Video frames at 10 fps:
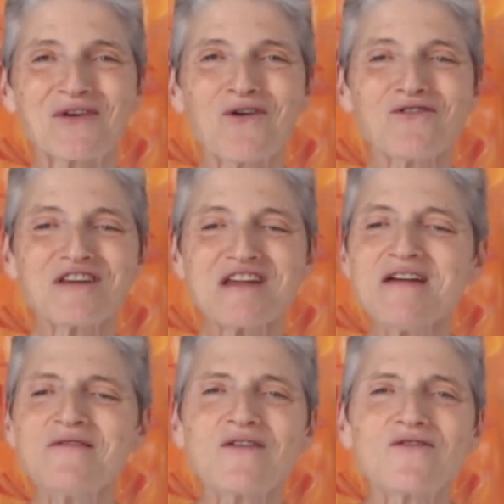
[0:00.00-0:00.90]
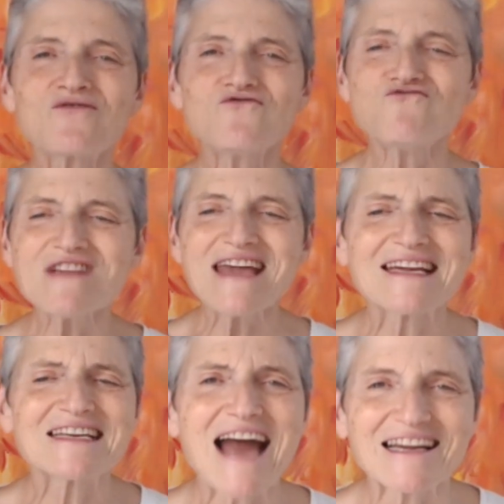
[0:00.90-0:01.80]
or the
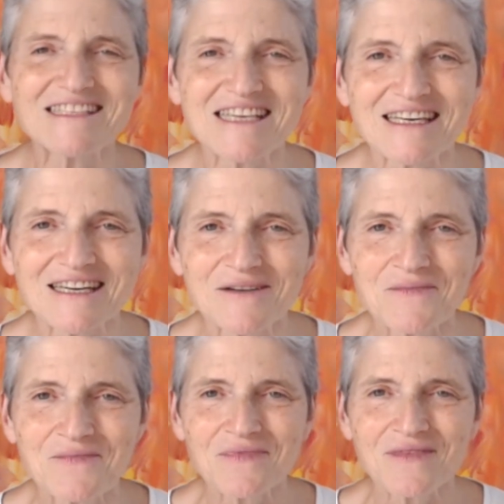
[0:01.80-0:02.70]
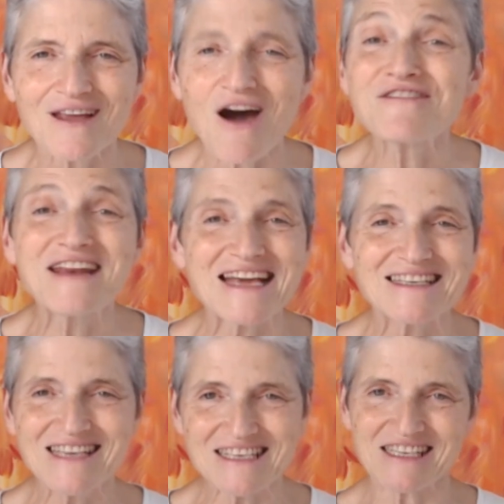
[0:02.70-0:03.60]
reigniting of an
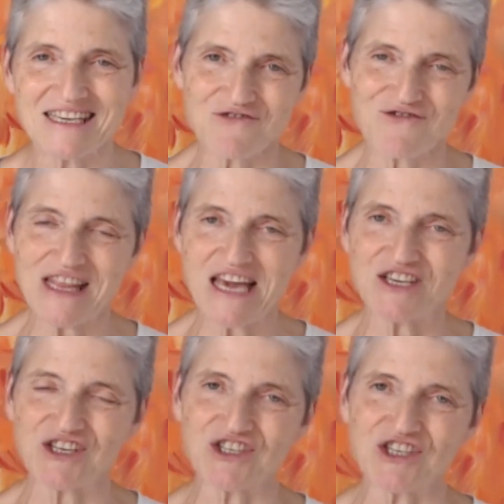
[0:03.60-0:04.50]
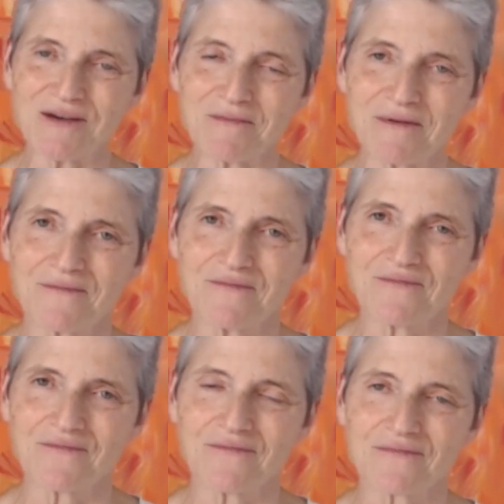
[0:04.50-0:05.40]
existing relationship.
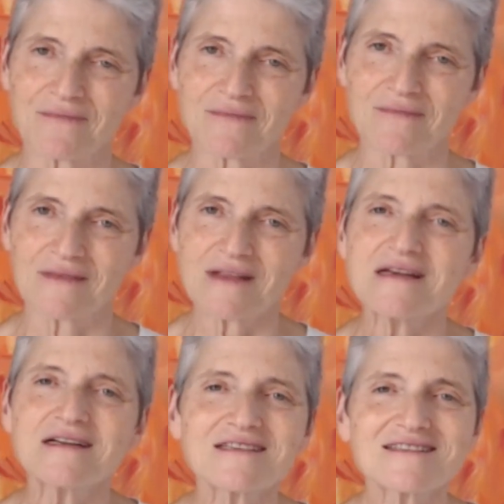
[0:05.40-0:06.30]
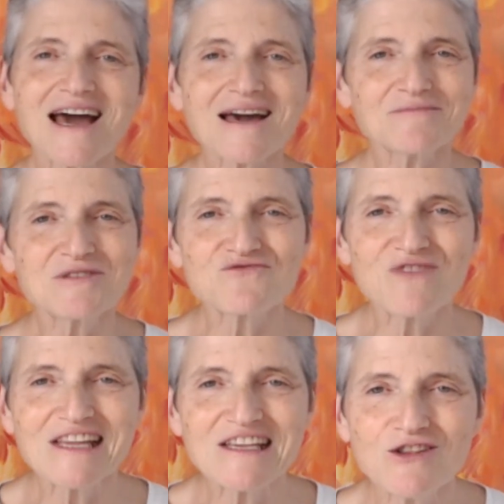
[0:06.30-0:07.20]
It's a time to
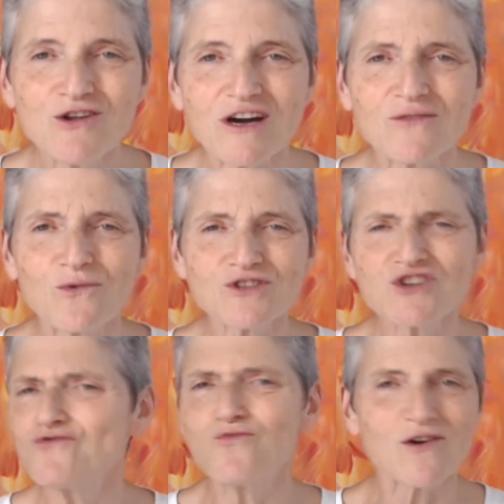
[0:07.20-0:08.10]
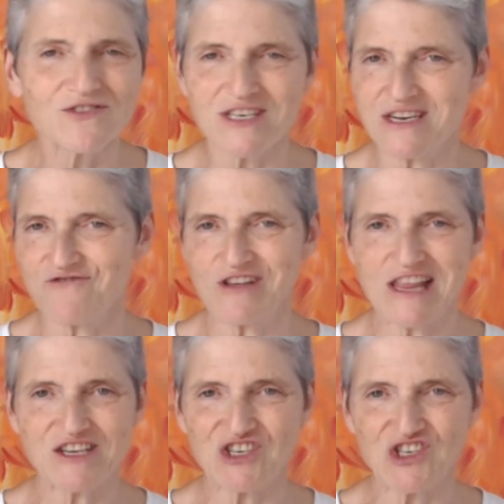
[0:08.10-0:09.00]
really look at what you want in a
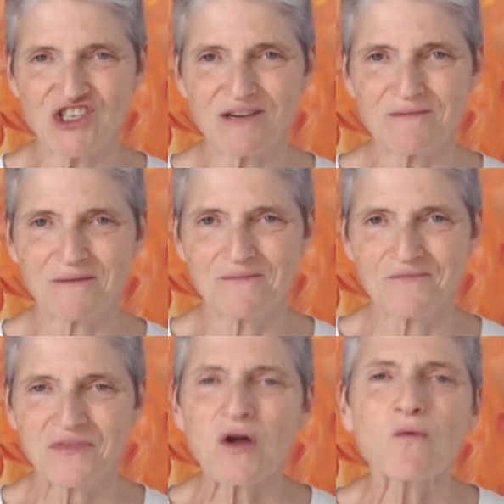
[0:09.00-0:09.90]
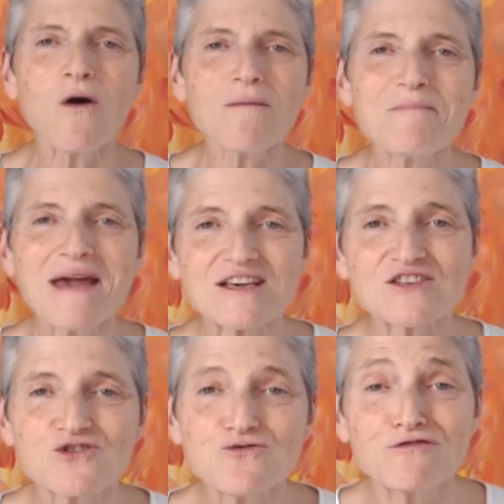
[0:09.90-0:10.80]
relationship. What
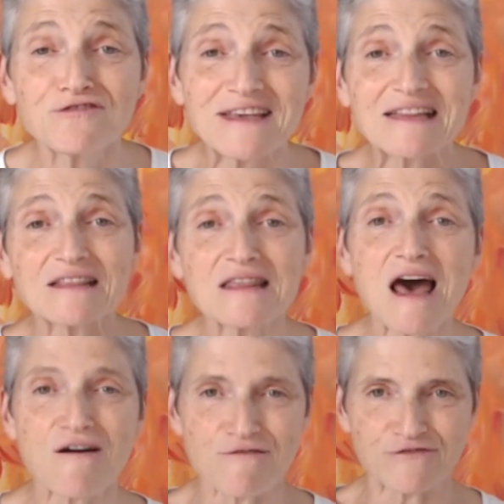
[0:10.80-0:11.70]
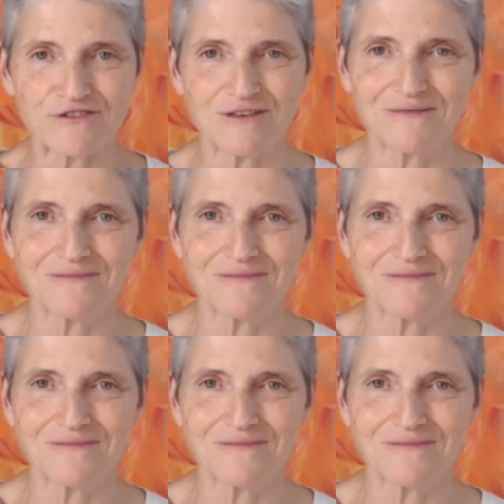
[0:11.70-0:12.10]
makes you feel loved?